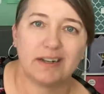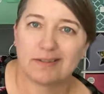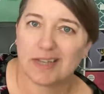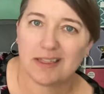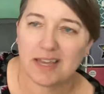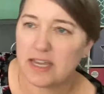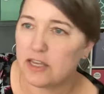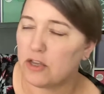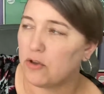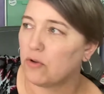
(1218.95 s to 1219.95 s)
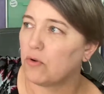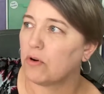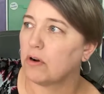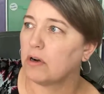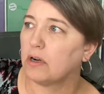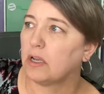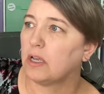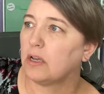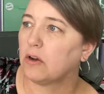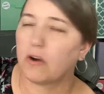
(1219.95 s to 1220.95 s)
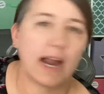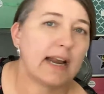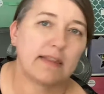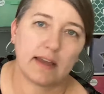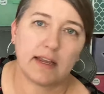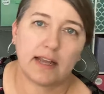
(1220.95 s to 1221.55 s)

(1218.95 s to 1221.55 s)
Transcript: say thank you or anything.